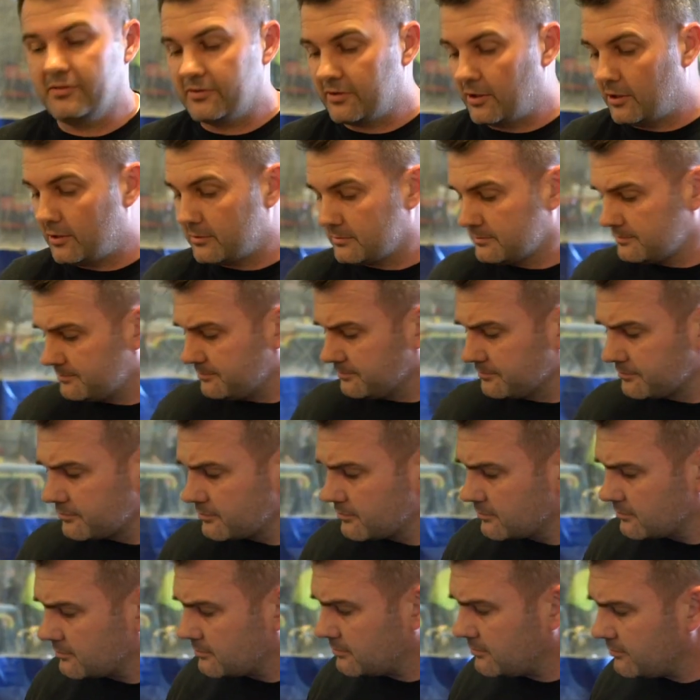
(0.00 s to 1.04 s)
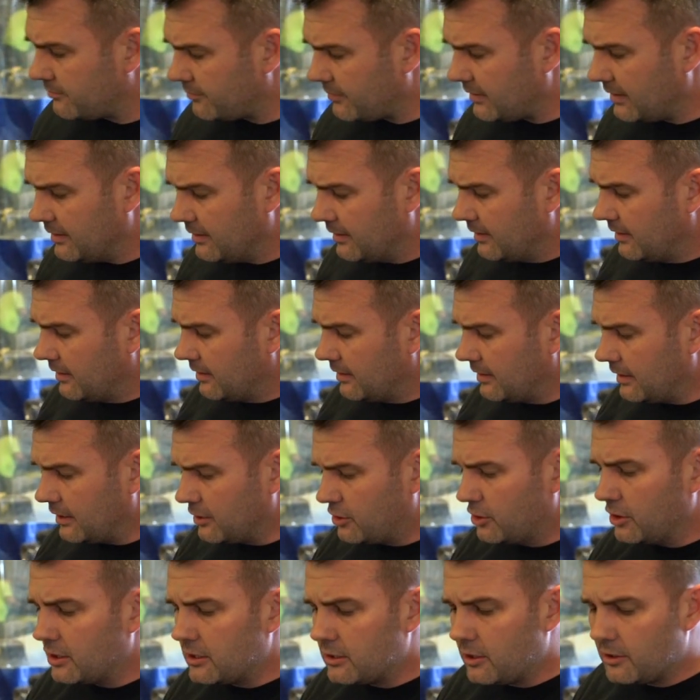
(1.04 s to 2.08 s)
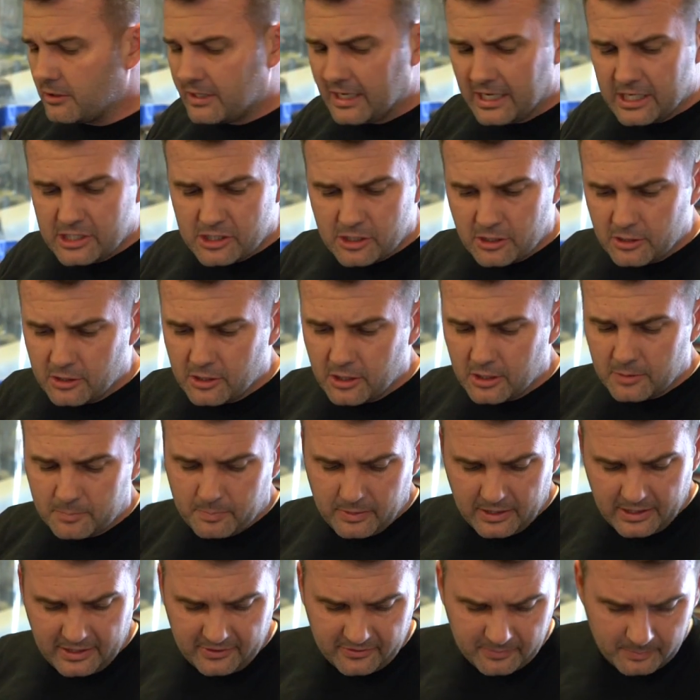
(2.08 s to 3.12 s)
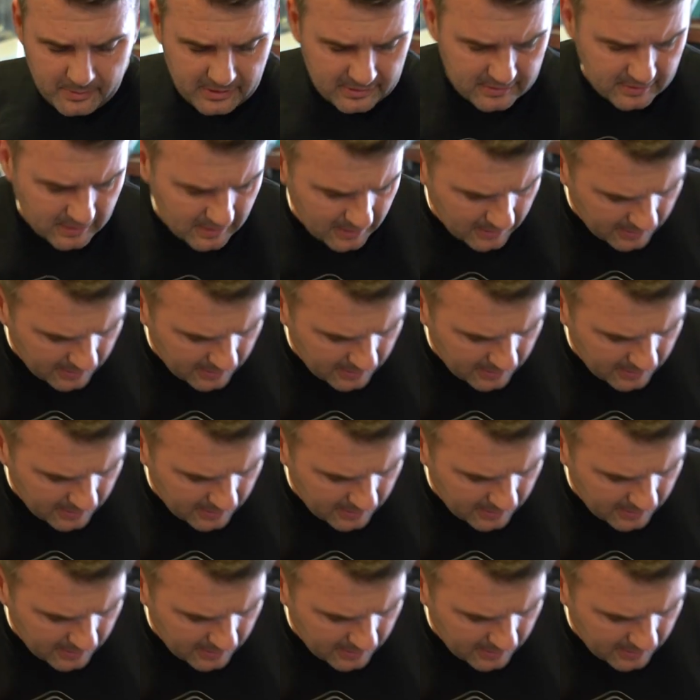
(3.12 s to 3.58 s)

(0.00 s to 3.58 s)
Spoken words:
And so a good location, good placement.